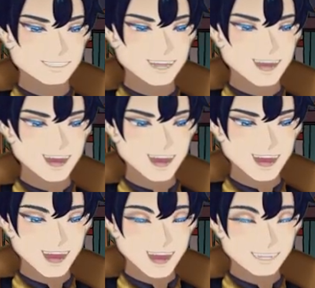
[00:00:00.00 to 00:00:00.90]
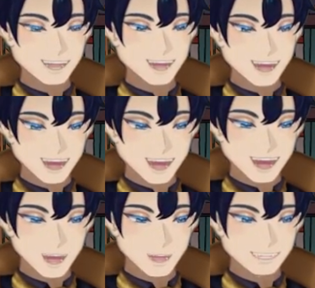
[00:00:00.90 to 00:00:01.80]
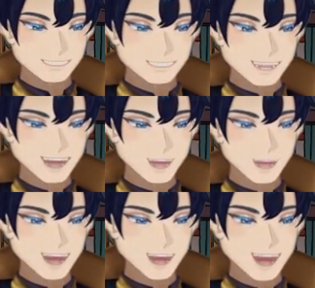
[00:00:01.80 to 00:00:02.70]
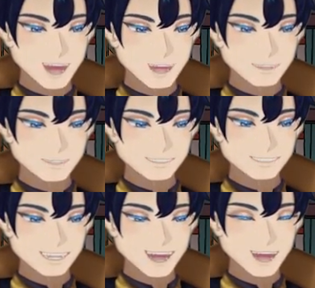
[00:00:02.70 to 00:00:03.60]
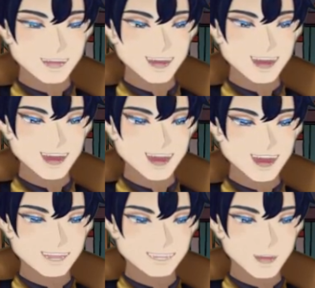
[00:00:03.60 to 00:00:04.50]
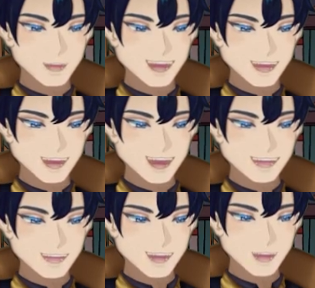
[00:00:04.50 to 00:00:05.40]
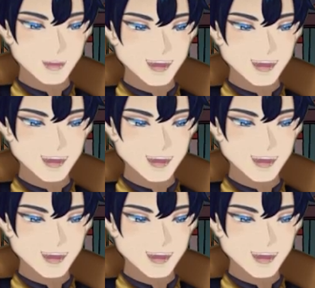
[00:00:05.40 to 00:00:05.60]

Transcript: Their eyes, fixed on him, seemed bigger than ever, and their faces against the black of the night showed